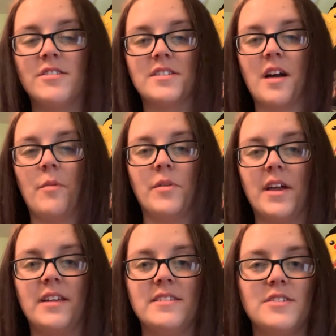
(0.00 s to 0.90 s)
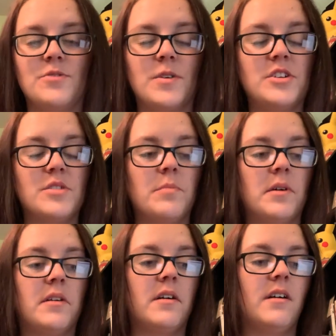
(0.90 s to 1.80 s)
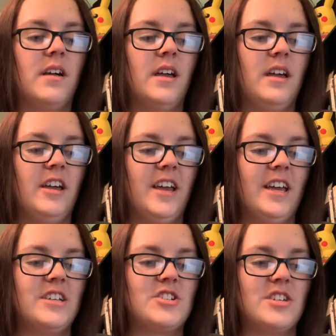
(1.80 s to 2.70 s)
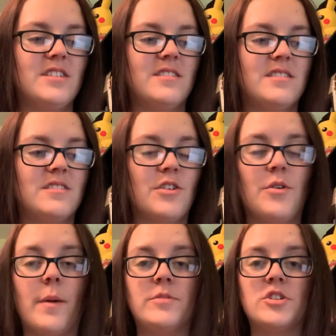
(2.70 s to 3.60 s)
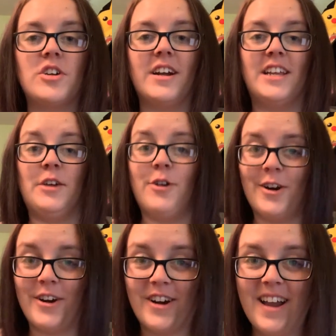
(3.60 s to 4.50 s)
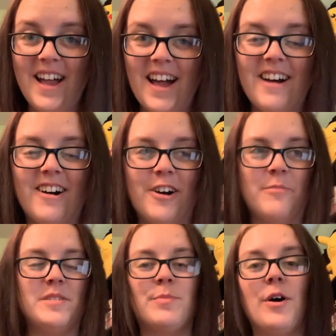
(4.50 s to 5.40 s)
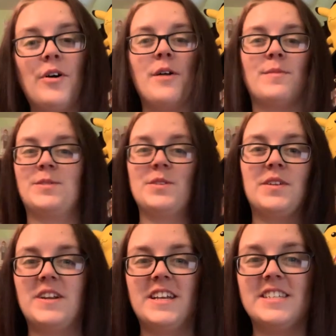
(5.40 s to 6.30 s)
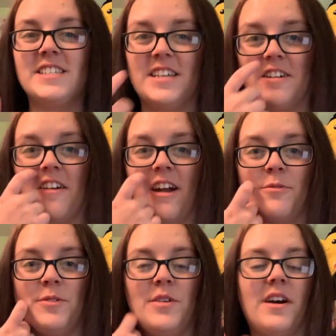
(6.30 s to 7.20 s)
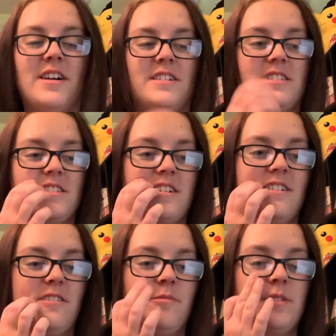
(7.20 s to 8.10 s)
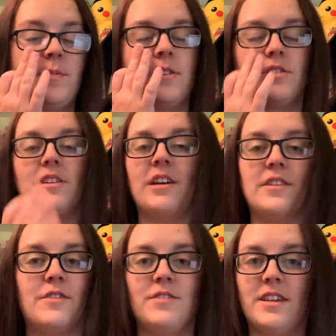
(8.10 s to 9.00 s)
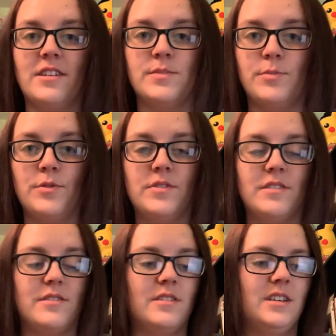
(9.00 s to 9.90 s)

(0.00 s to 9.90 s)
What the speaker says: It's a complicated situation, but so I'm just trying to give her small opportunities to interact with you guys, especially now that everything has moved to